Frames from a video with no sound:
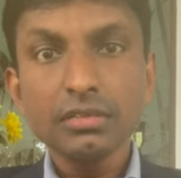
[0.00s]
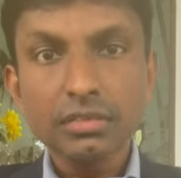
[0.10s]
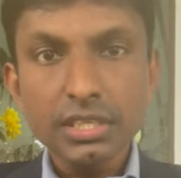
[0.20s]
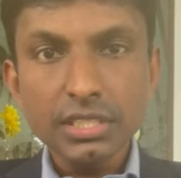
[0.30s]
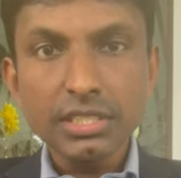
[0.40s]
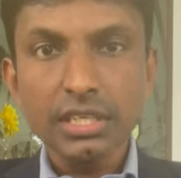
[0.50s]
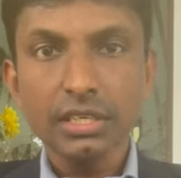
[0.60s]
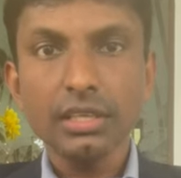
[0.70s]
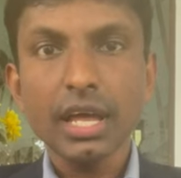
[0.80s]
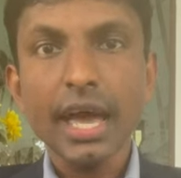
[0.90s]

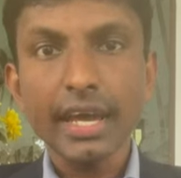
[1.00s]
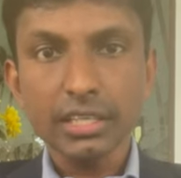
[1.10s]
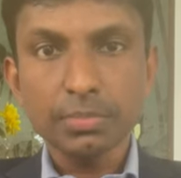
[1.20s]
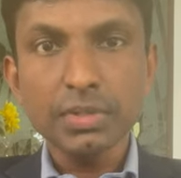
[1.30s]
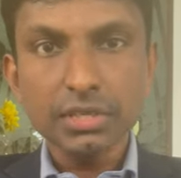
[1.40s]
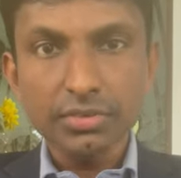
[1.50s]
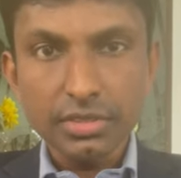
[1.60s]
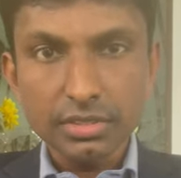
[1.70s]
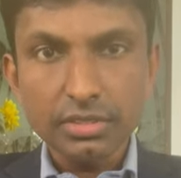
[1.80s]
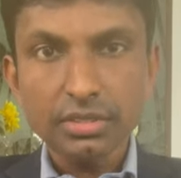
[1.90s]
surgical
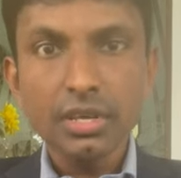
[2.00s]
experience.